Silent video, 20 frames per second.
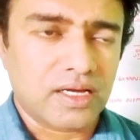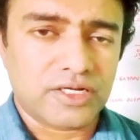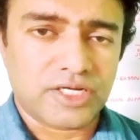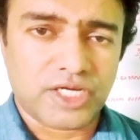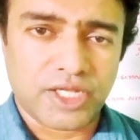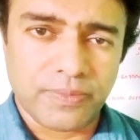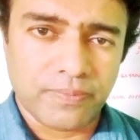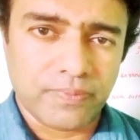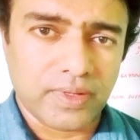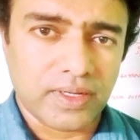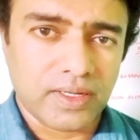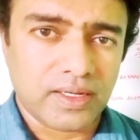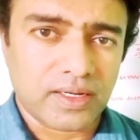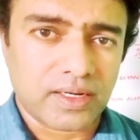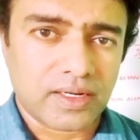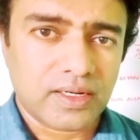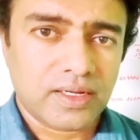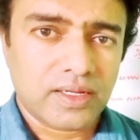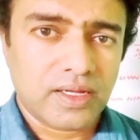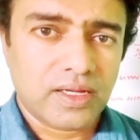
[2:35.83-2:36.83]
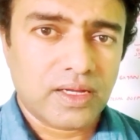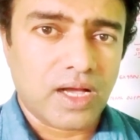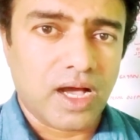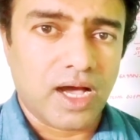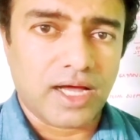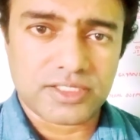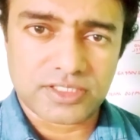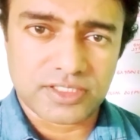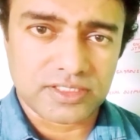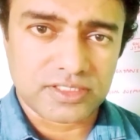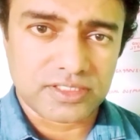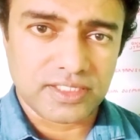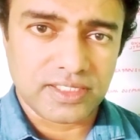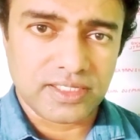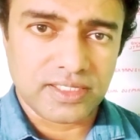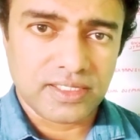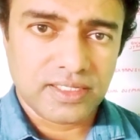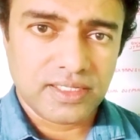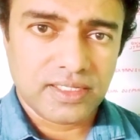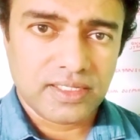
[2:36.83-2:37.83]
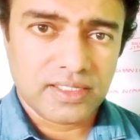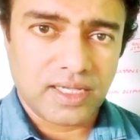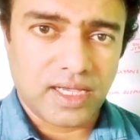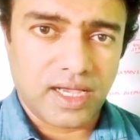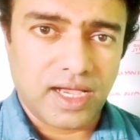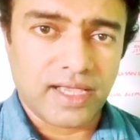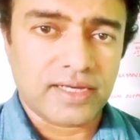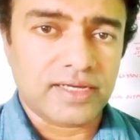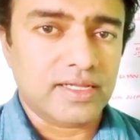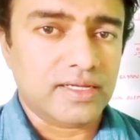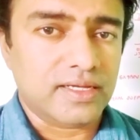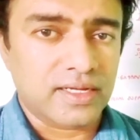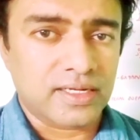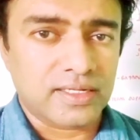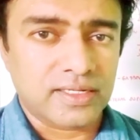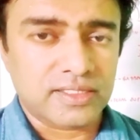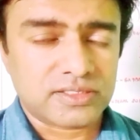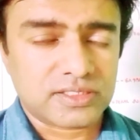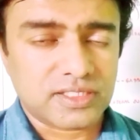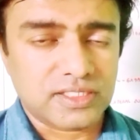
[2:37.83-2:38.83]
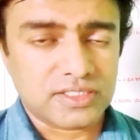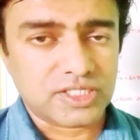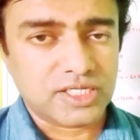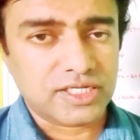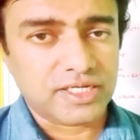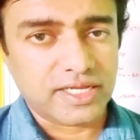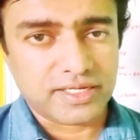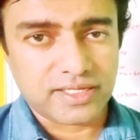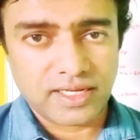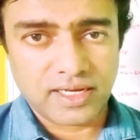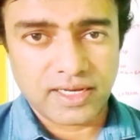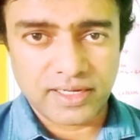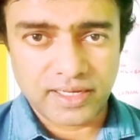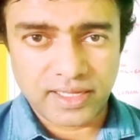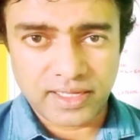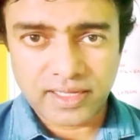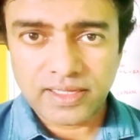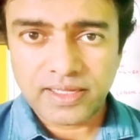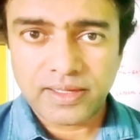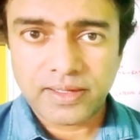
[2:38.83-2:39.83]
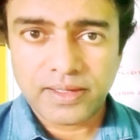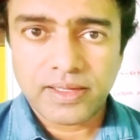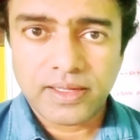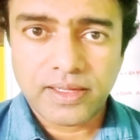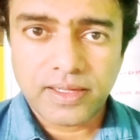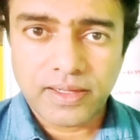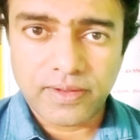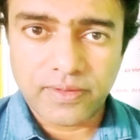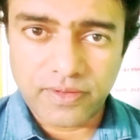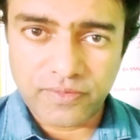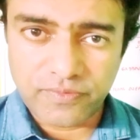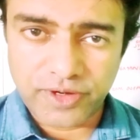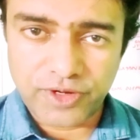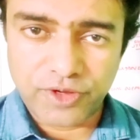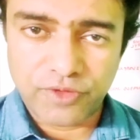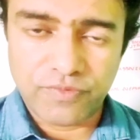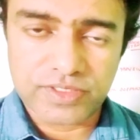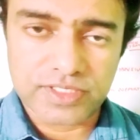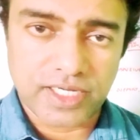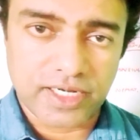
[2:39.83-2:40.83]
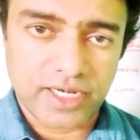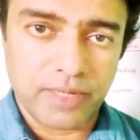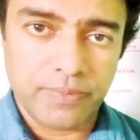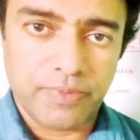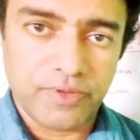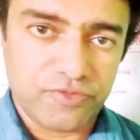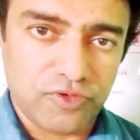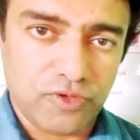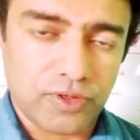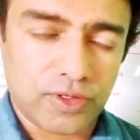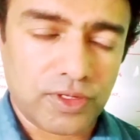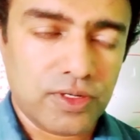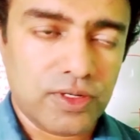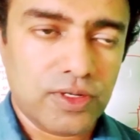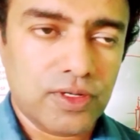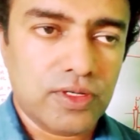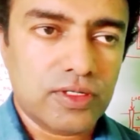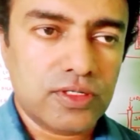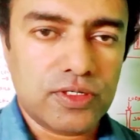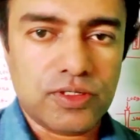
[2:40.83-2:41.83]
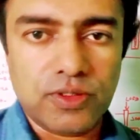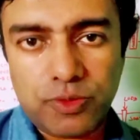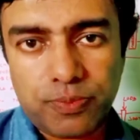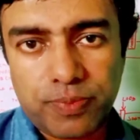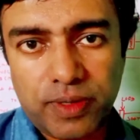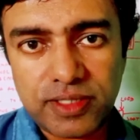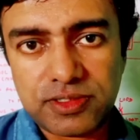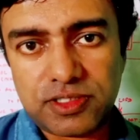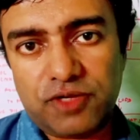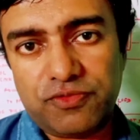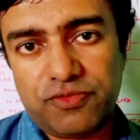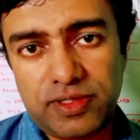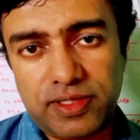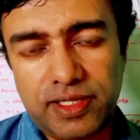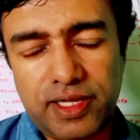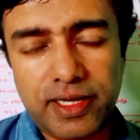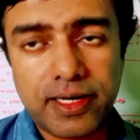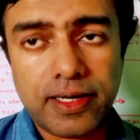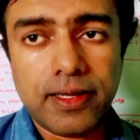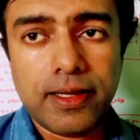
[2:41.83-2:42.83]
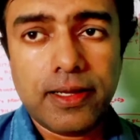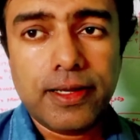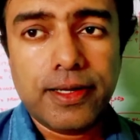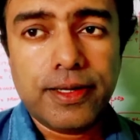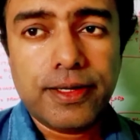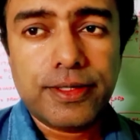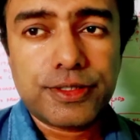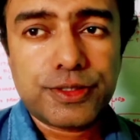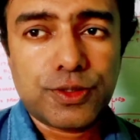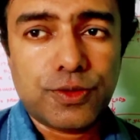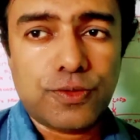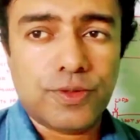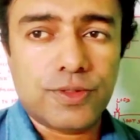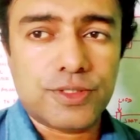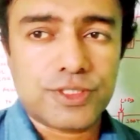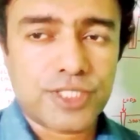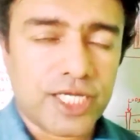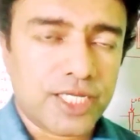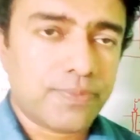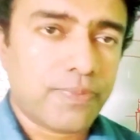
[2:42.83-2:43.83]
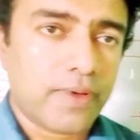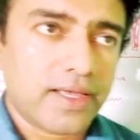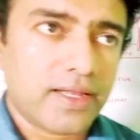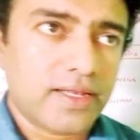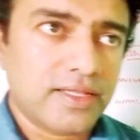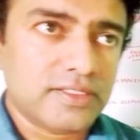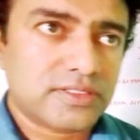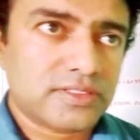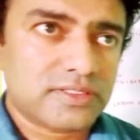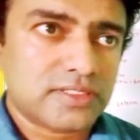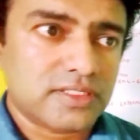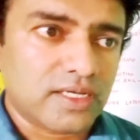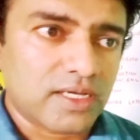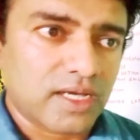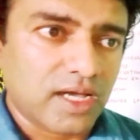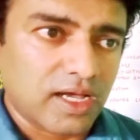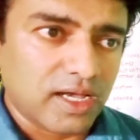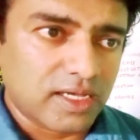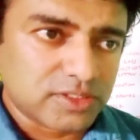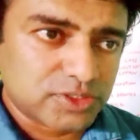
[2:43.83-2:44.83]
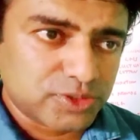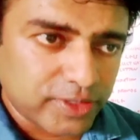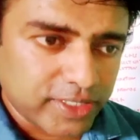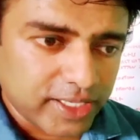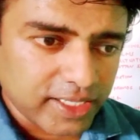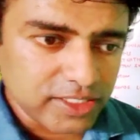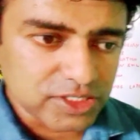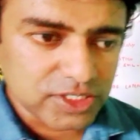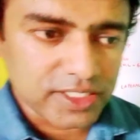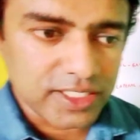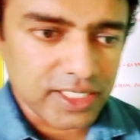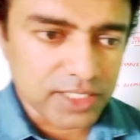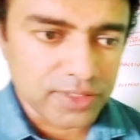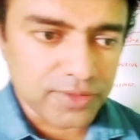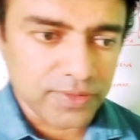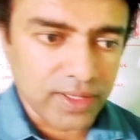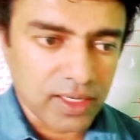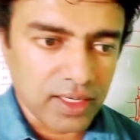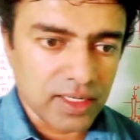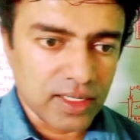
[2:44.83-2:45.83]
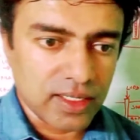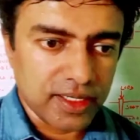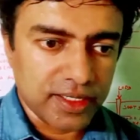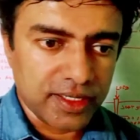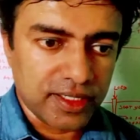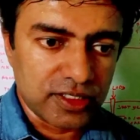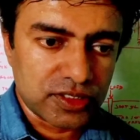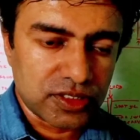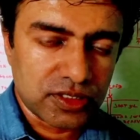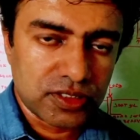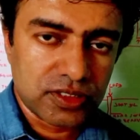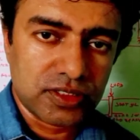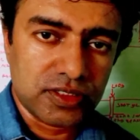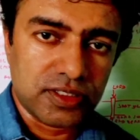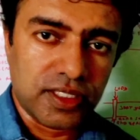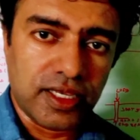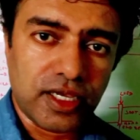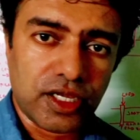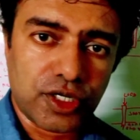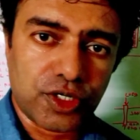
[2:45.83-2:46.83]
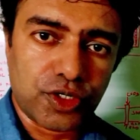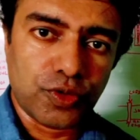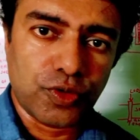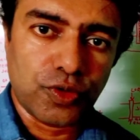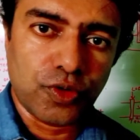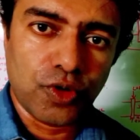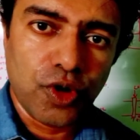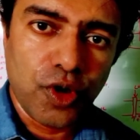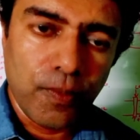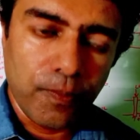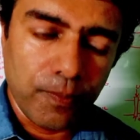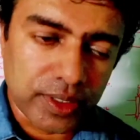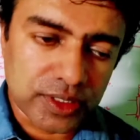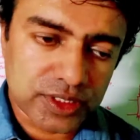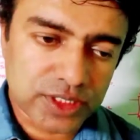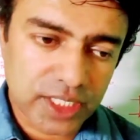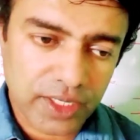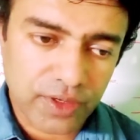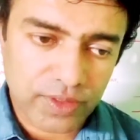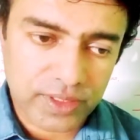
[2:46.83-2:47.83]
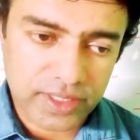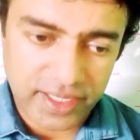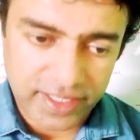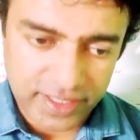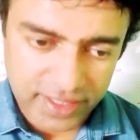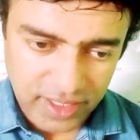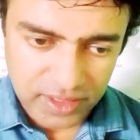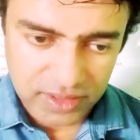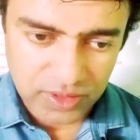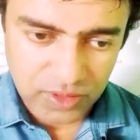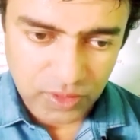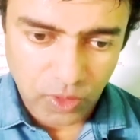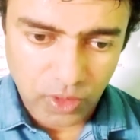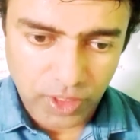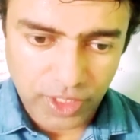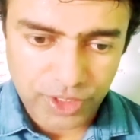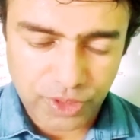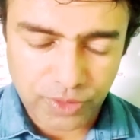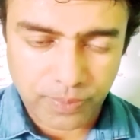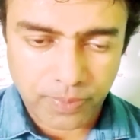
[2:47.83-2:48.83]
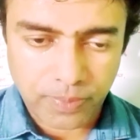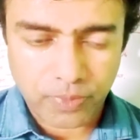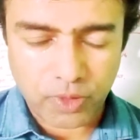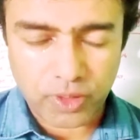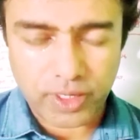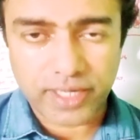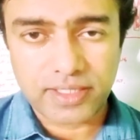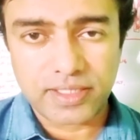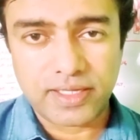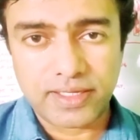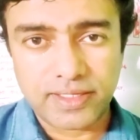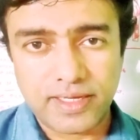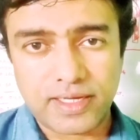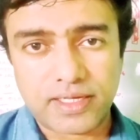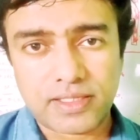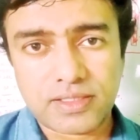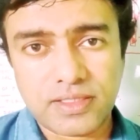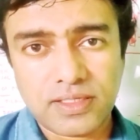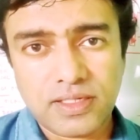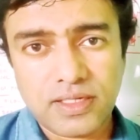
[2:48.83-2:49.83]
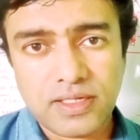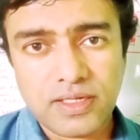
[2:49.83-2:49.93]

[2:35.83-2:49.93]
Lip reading: timber, RCC. I discussed in detail in a video which I did before. Please refer that. So sheet pile is, as you can see, it is there to preserve the earth, or to protect the earth